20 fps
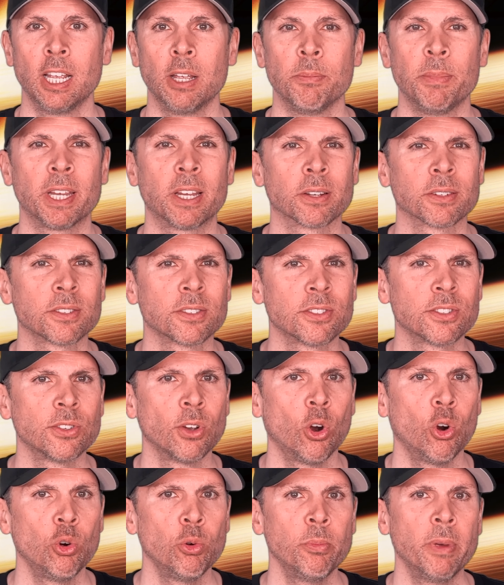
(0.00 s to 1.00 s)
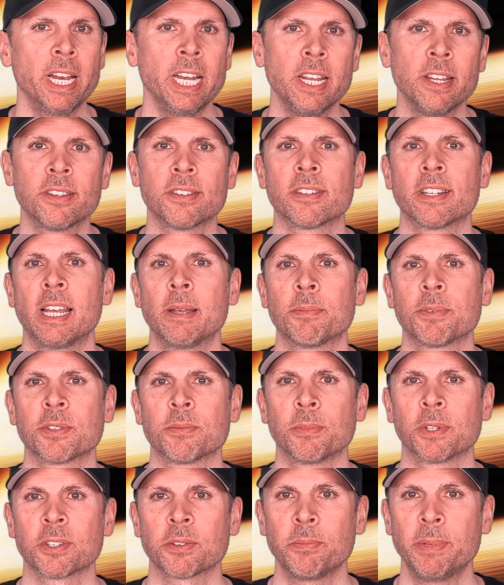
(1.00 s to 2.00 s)
because so many
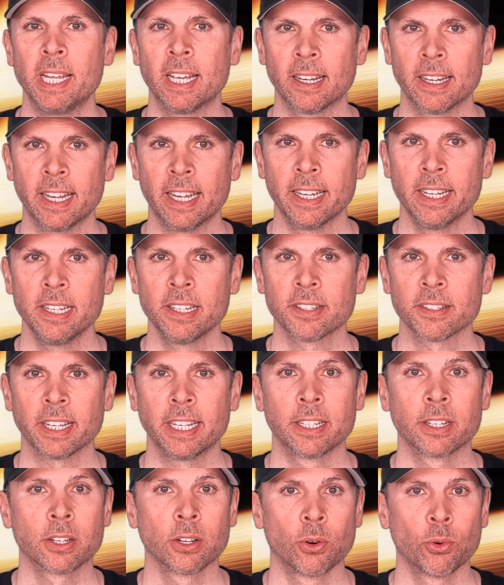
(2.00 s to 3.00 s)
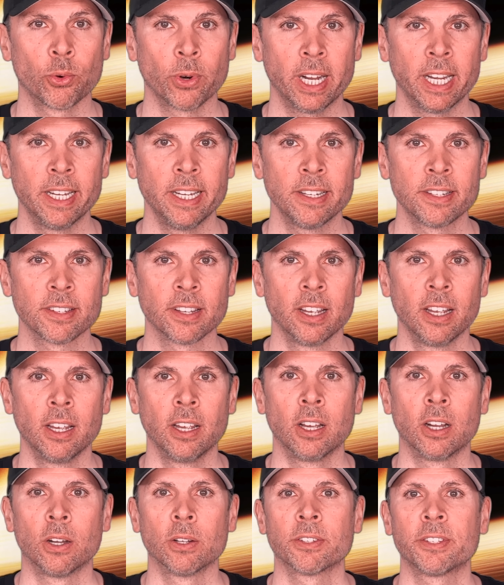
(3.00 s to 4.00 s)
steps must be aligned and go right
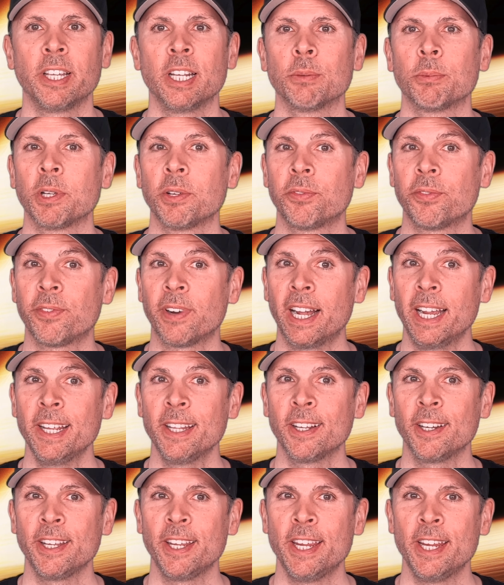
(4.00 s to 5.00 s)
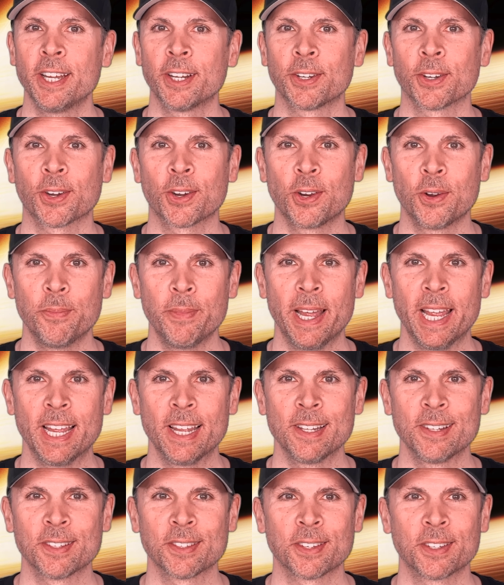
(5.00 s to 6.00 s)
until we finally hear the
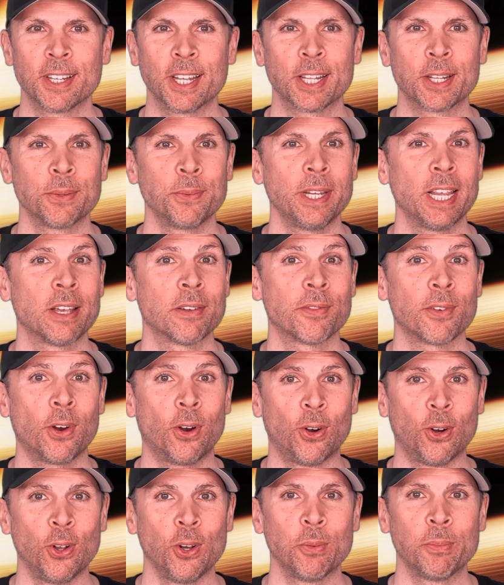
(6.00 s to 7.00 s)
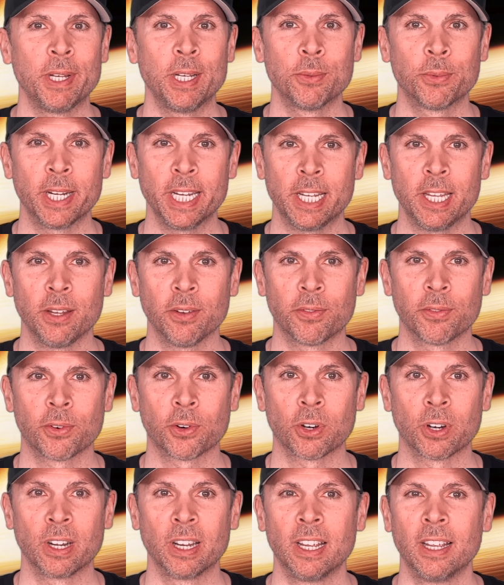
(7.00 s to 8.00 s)
command that we have all been waiting
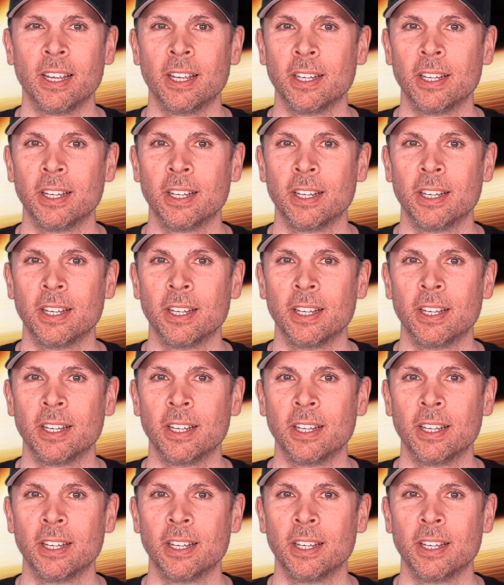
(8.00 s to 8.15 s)
for.